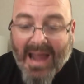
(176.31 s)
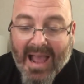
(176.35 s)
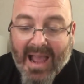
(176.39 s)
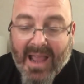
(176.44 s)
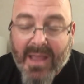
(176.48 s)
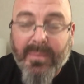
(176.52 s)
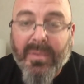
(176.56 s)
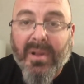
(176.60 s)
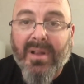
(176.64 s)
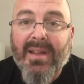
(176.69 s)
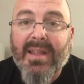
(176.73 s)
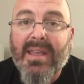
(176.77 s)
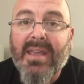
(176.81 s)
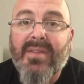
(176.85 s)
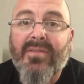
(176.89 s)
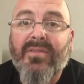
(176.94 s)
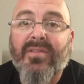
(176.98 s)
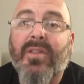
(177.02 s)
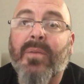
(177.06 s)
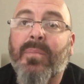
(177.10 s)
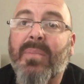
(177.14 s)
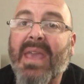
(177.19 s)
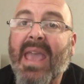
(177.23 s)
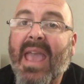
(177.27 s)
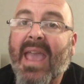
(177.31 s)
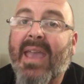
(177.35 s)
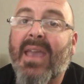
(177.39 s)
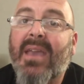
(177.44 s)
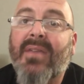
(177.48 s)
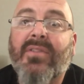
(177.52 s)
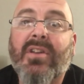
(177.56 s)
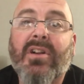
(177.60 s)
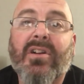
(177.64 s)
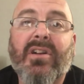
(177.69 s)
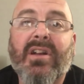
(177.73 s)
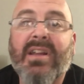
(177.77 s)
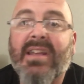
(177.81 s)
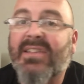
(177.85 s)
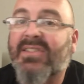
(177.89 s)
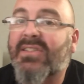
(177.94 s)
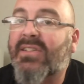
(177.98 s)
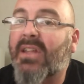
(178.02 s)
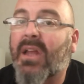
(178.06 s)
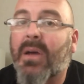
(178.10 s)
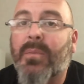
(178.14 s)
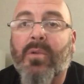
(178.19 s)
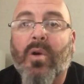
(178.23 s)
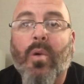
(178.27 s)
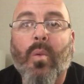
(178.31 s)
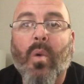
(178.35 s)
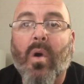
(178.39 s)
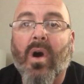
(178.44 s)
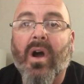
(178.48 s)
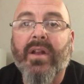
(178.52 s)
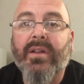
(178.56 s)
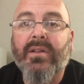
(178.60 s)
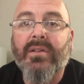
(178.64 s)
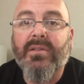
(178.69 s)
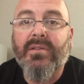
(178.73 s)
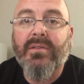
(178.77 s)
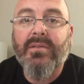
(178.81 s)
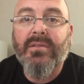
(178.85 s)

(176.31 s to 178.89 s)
I believe the behavior is number one.